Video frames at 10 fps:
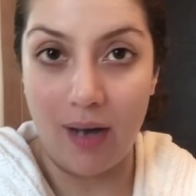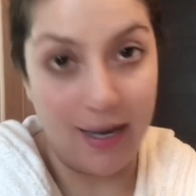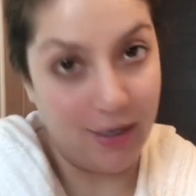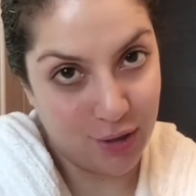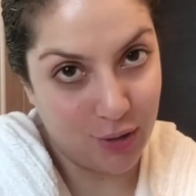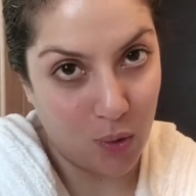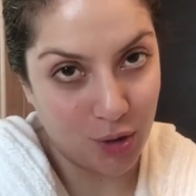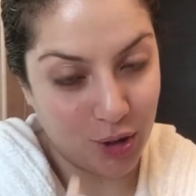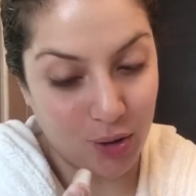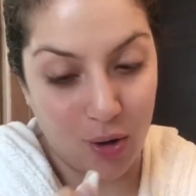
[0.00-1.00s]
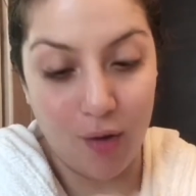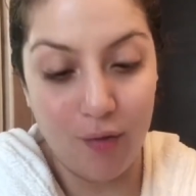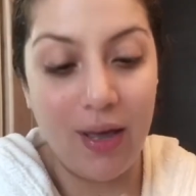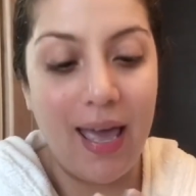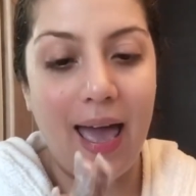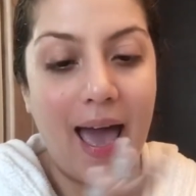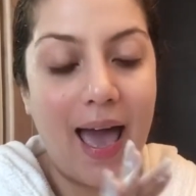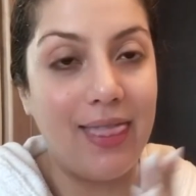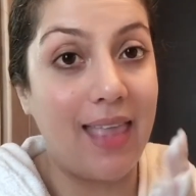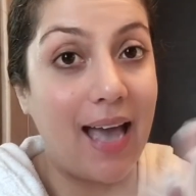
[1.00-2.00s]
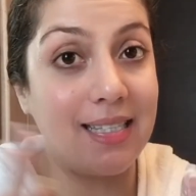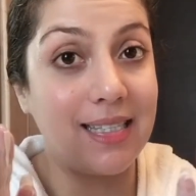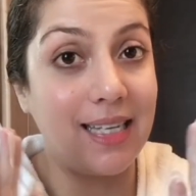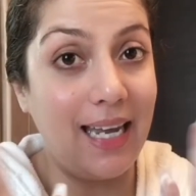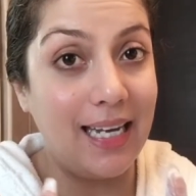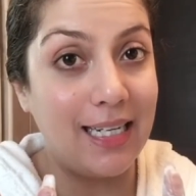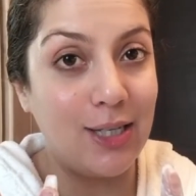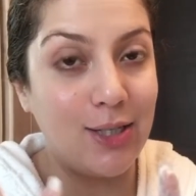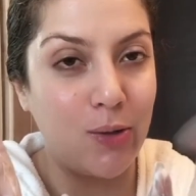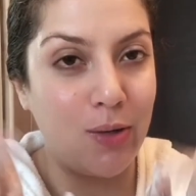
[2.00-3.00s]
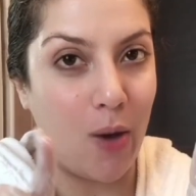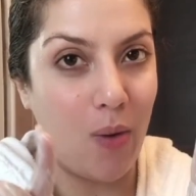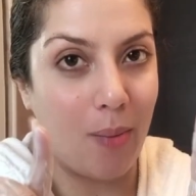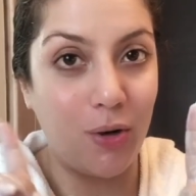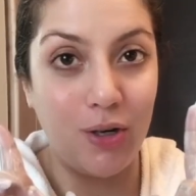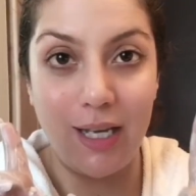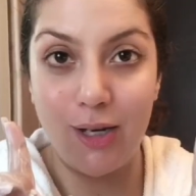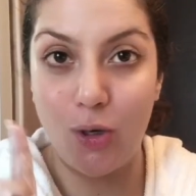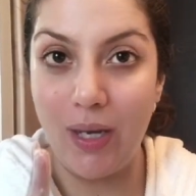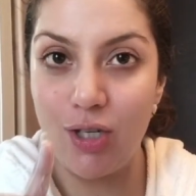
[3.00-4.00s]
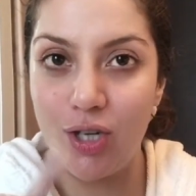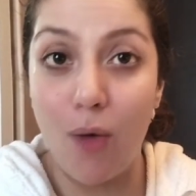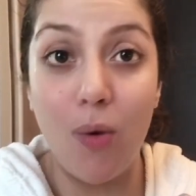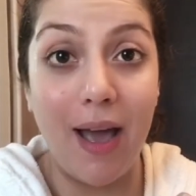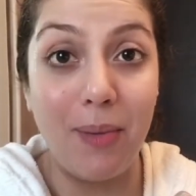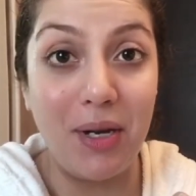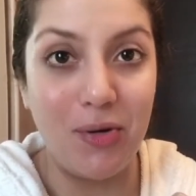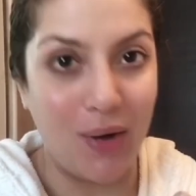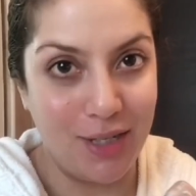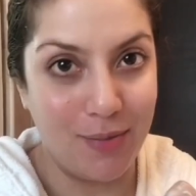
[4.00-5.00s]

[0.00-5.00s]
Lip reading: I just wash it off and that's it. So now I'm going to take a quick shower and be right